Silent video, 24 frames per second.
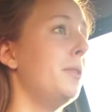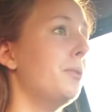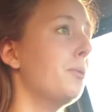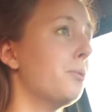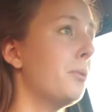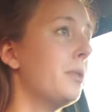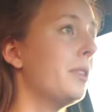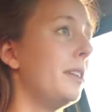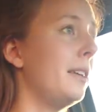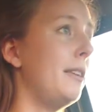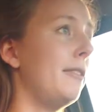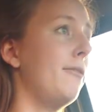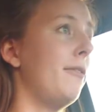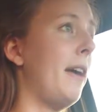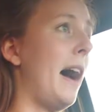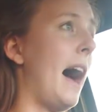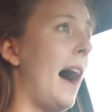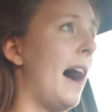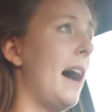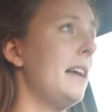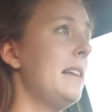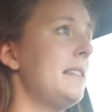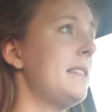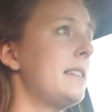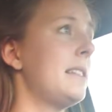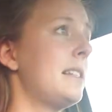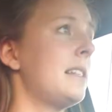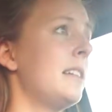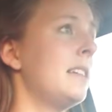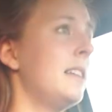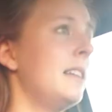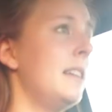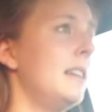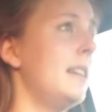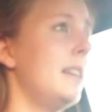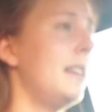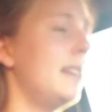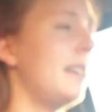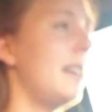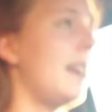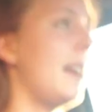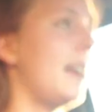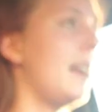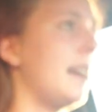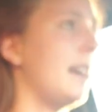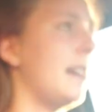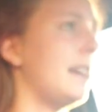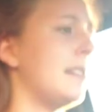really fast,
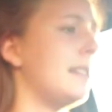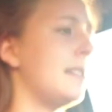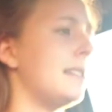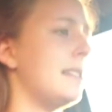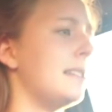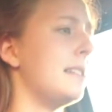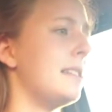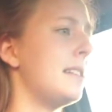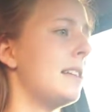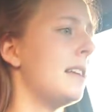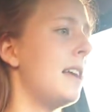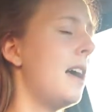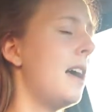and